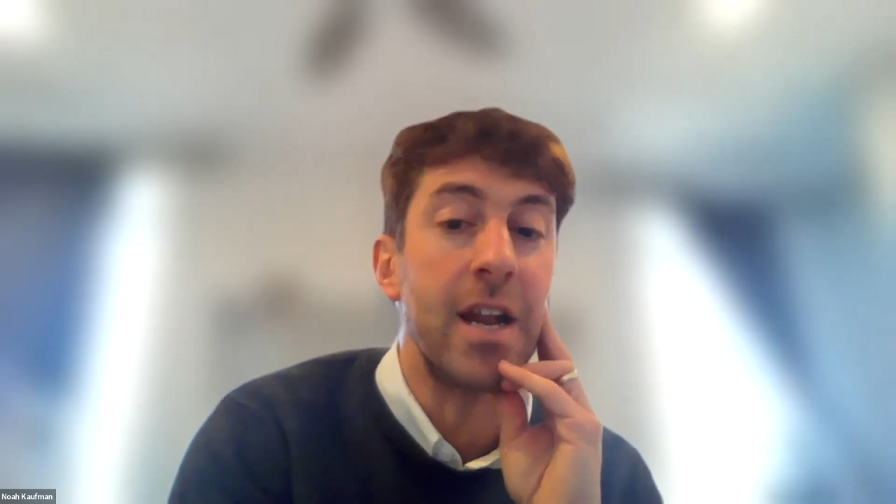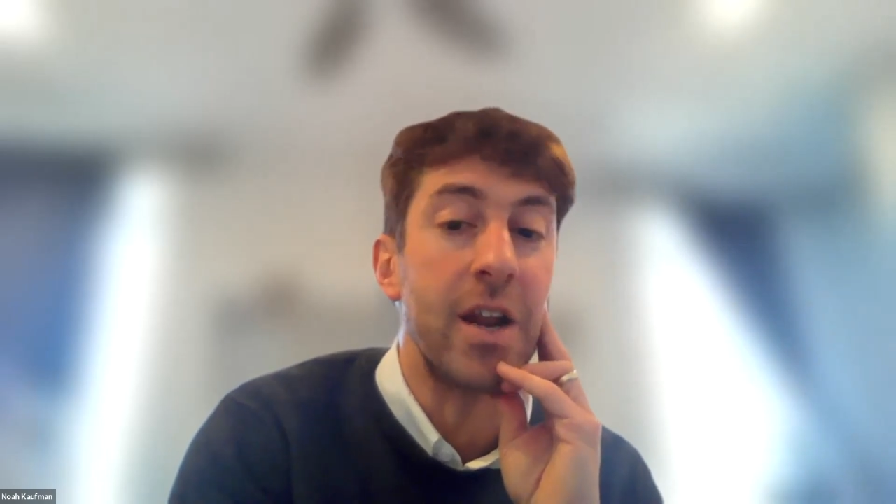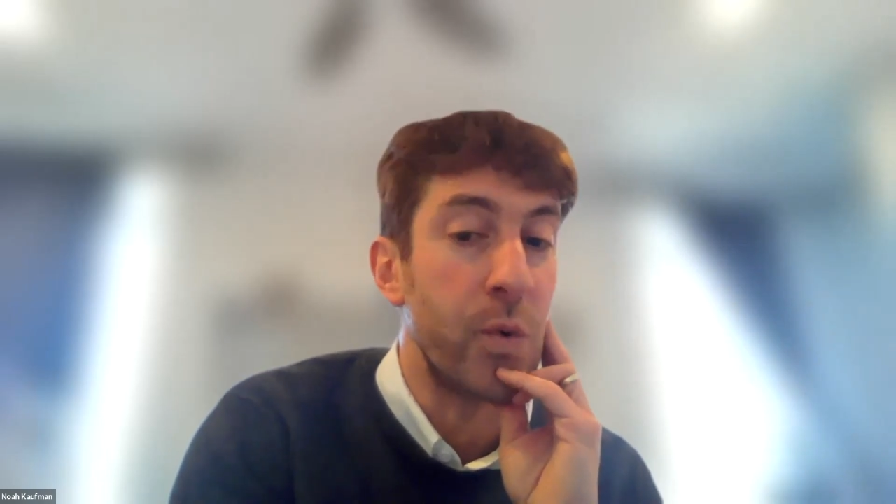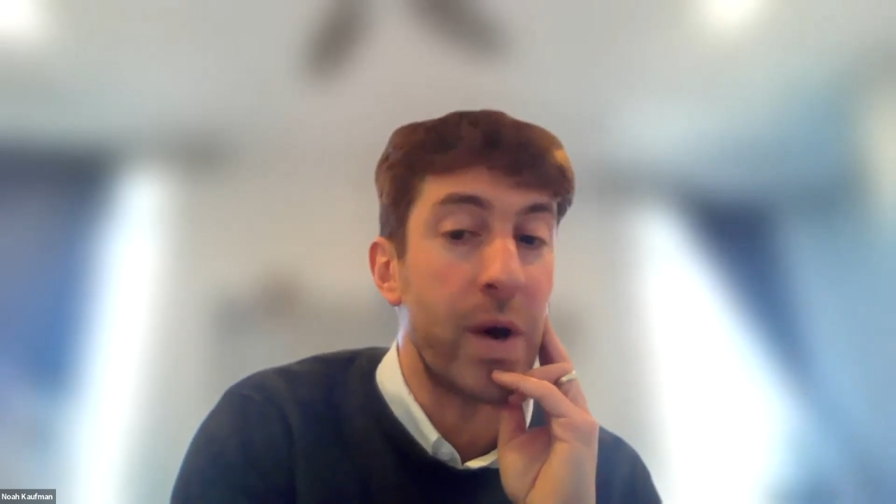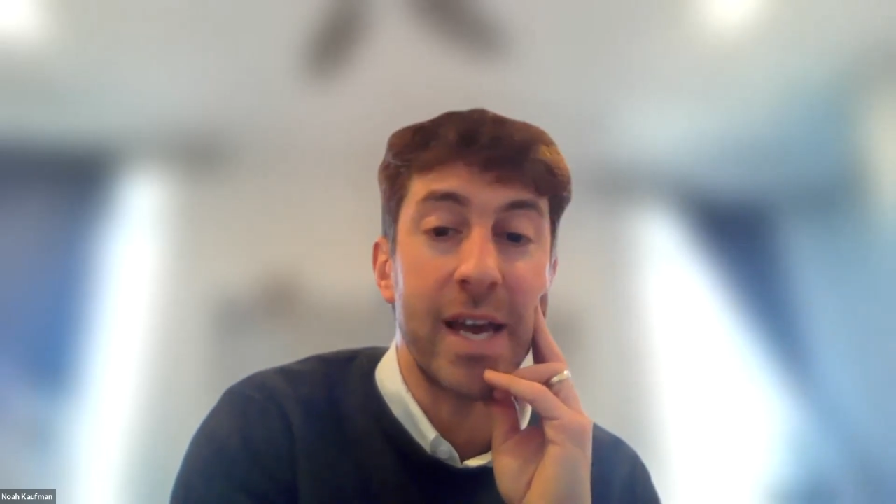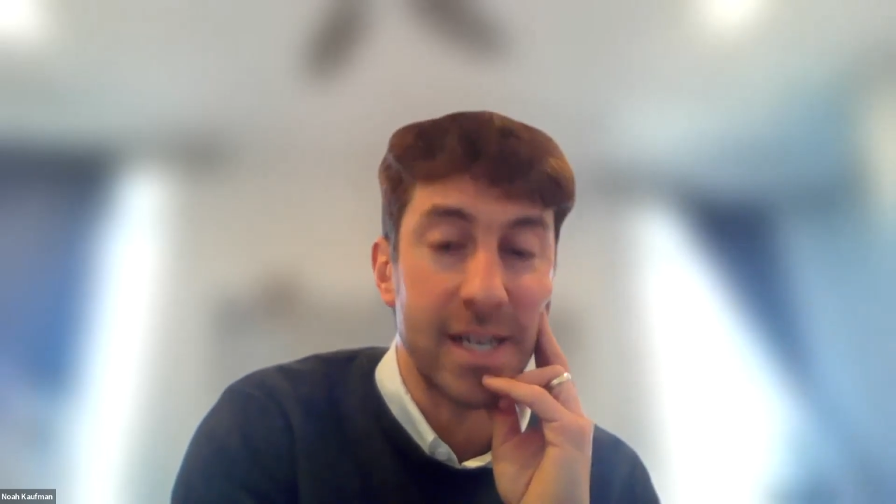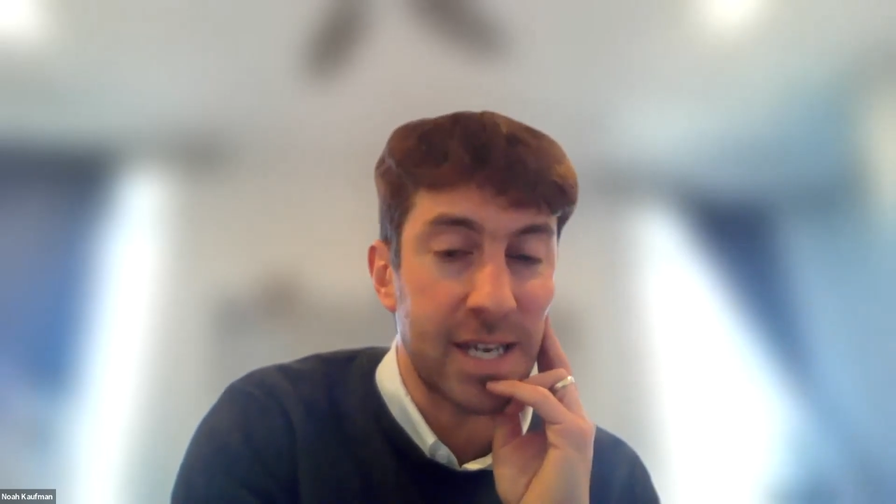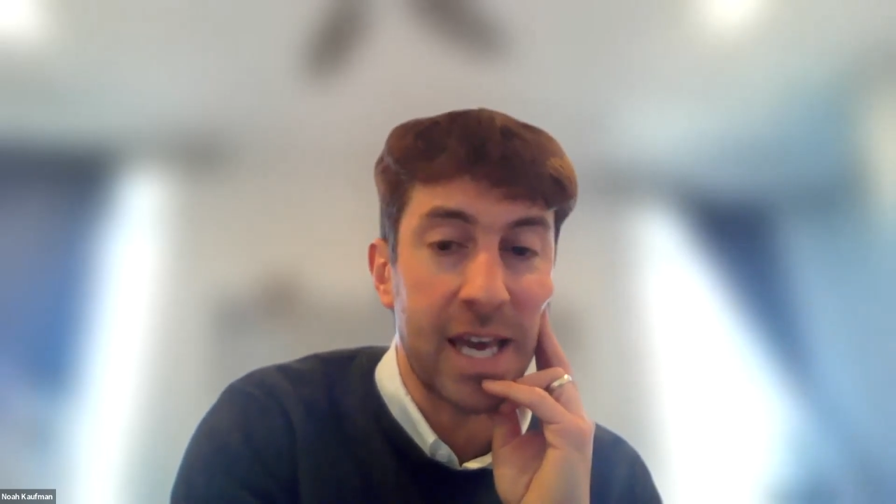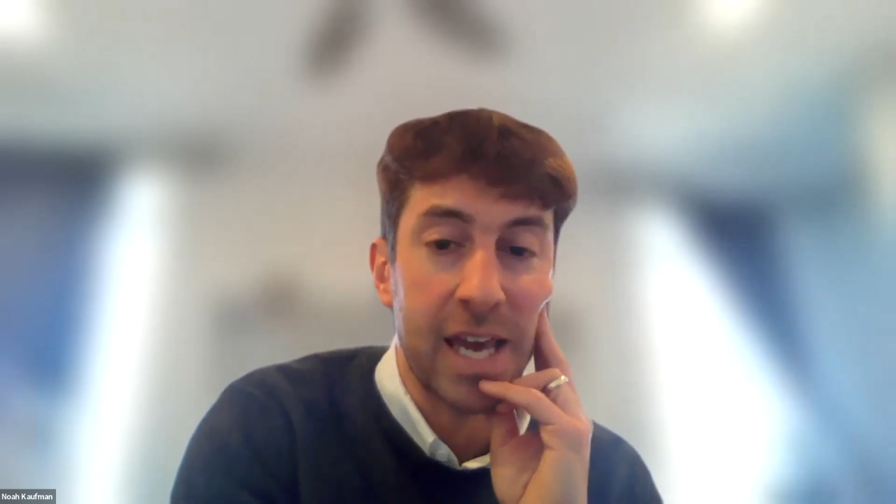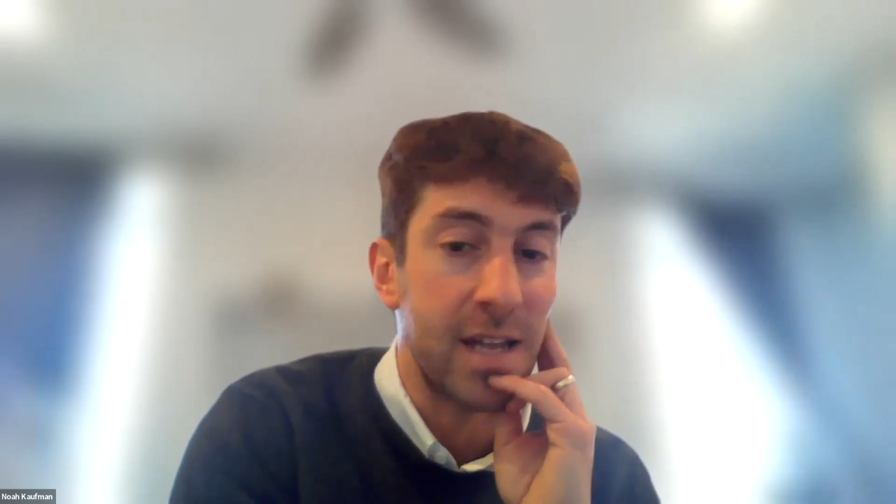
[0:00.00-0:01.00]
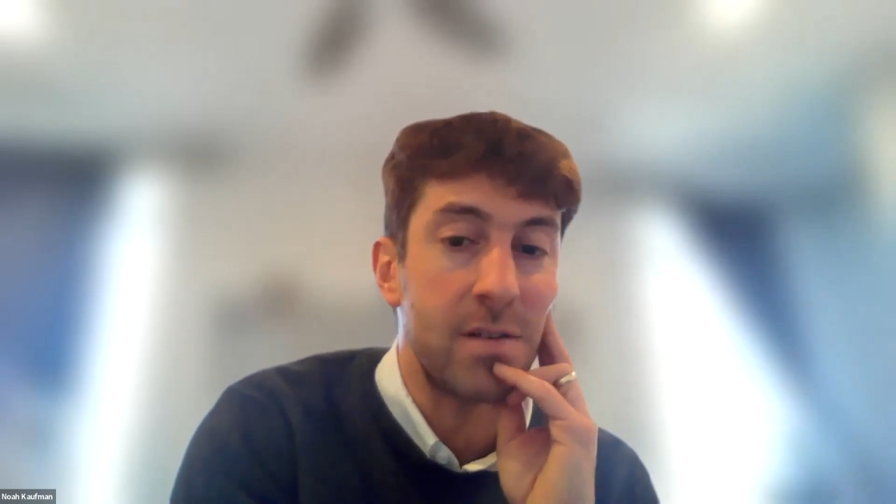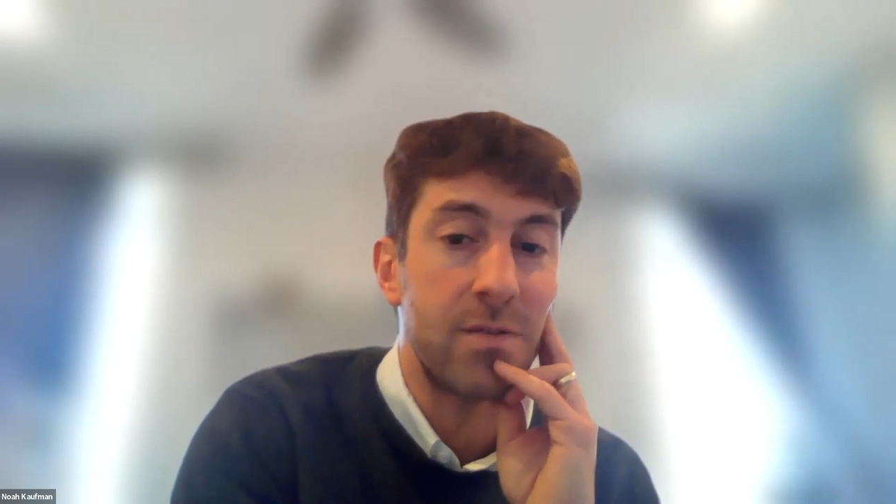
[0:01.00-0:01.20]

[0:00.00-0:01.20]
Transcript: in a way it can't